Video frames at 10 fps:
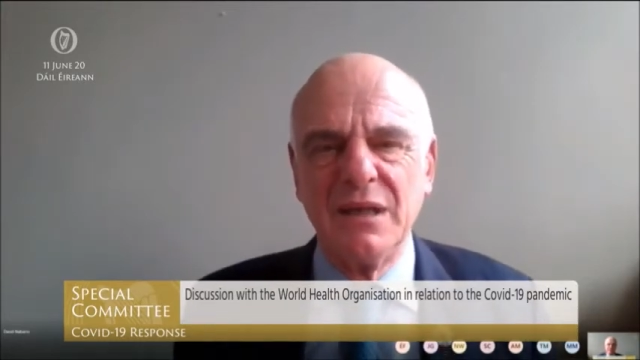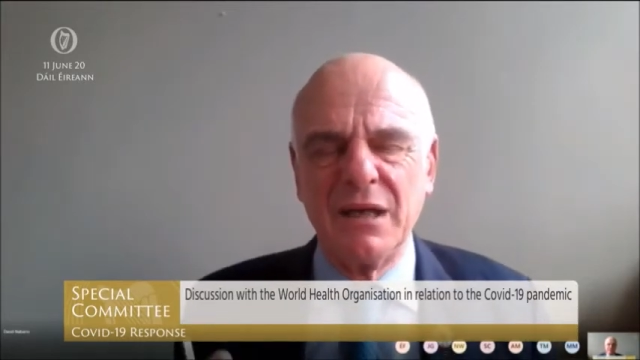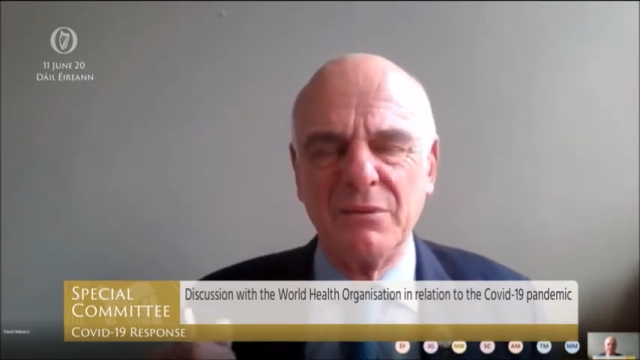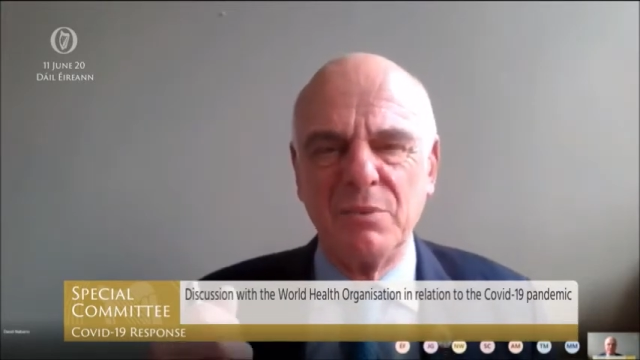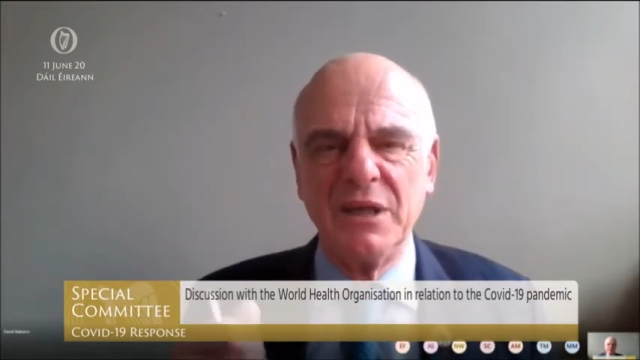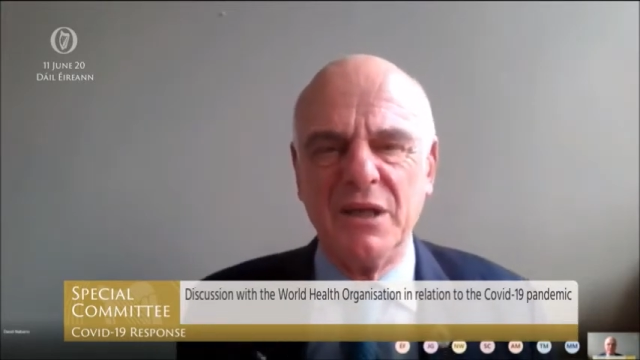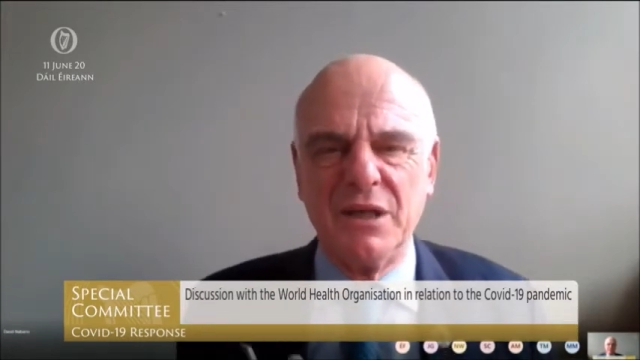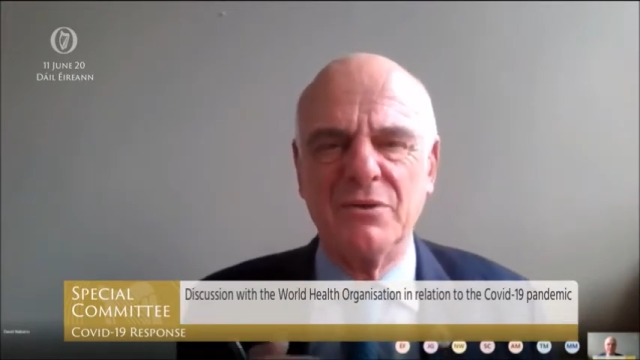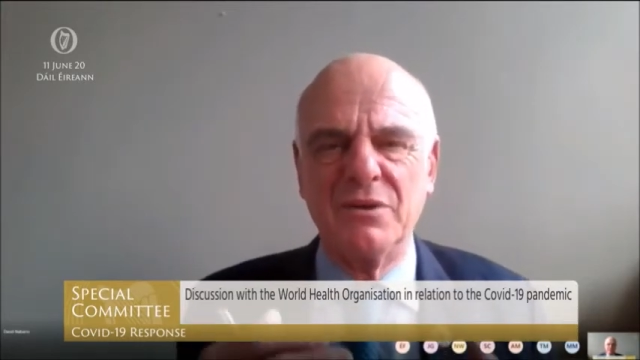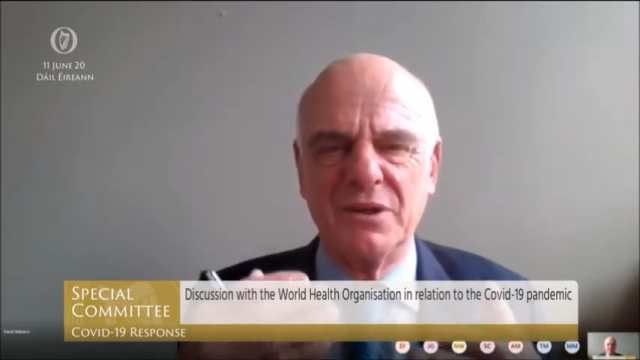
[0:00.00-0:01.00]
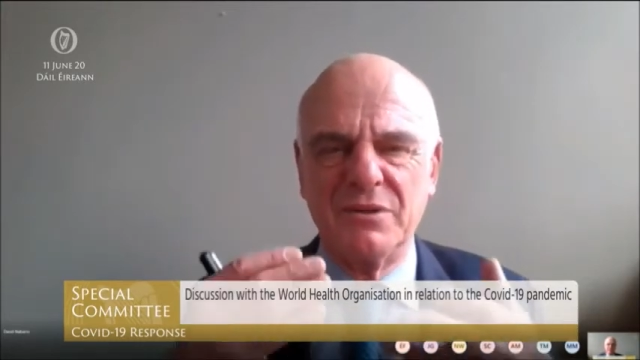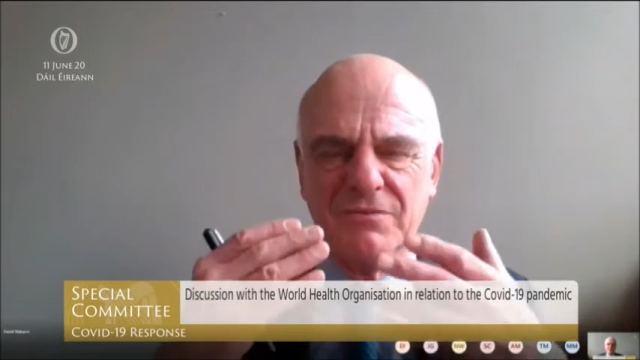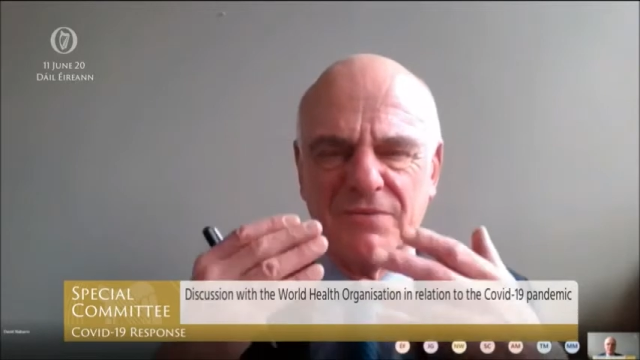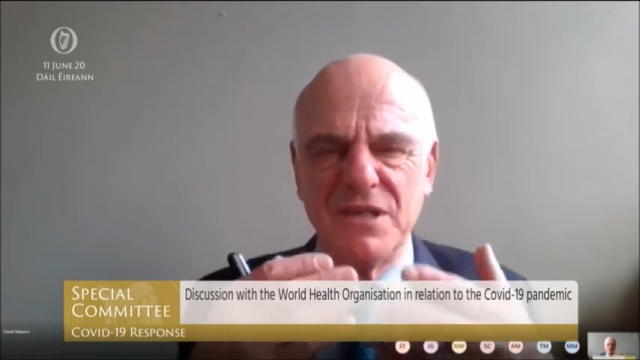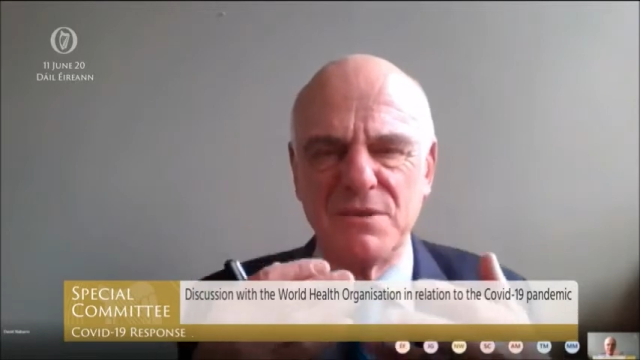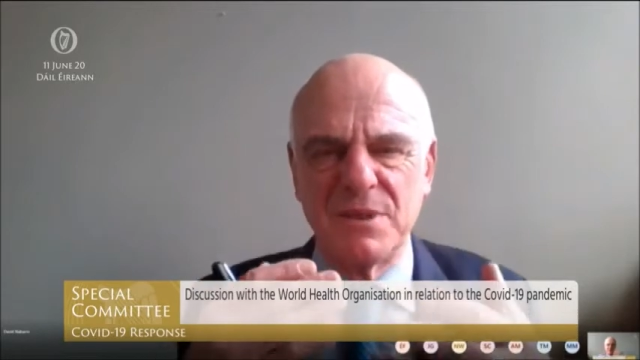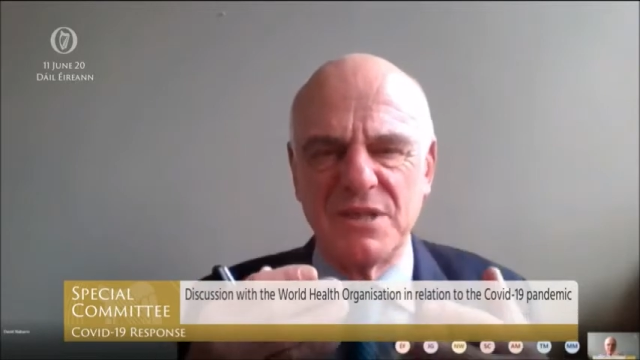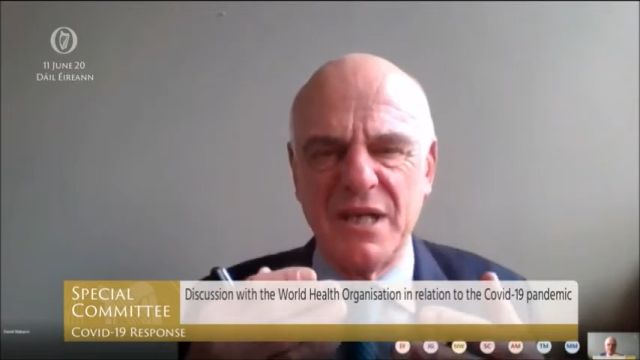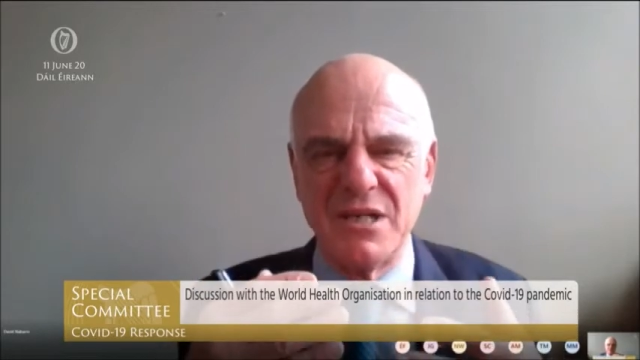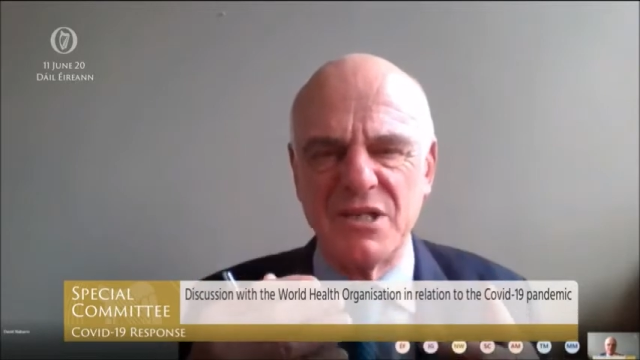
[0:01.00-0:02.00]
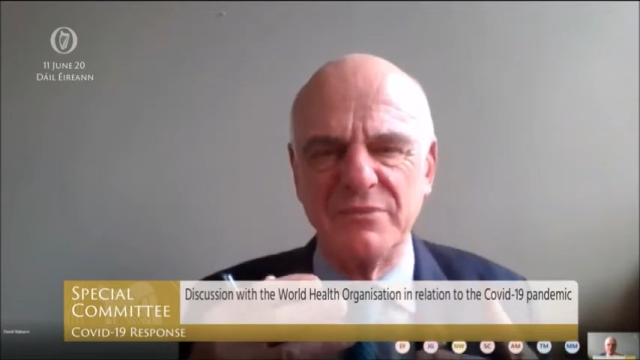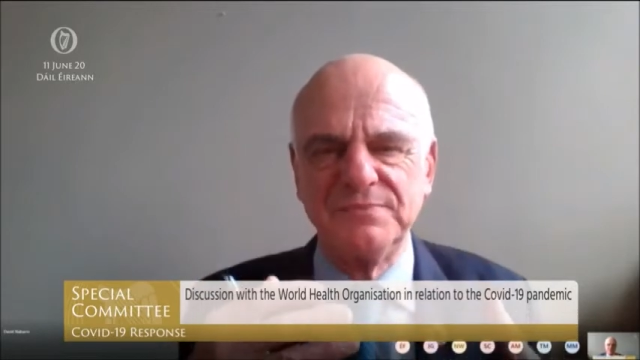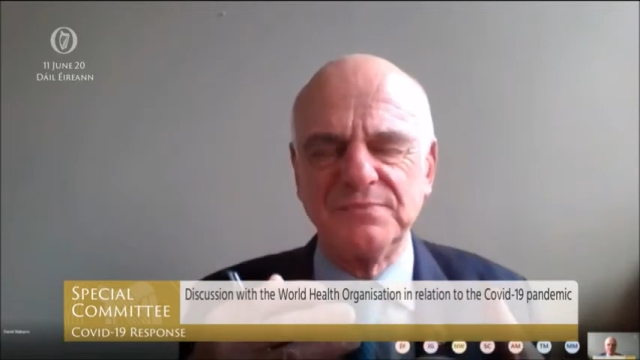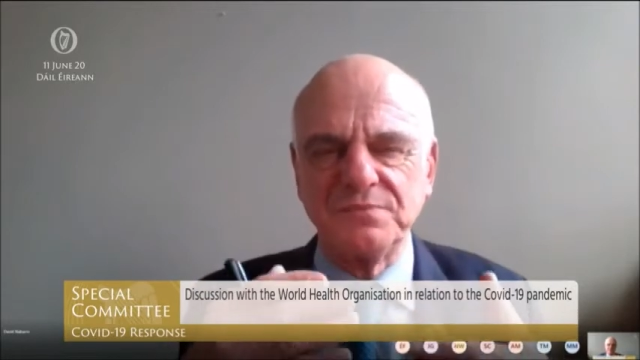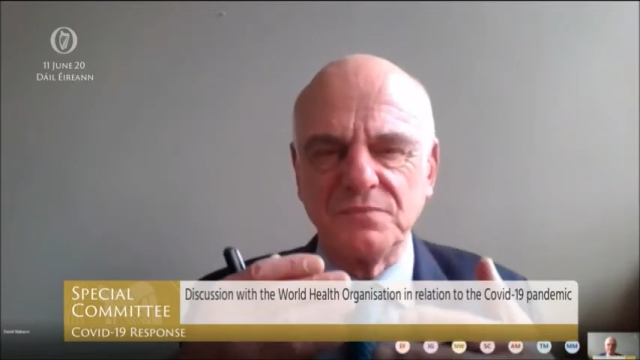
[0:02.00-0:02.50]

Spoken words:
And we know that face protection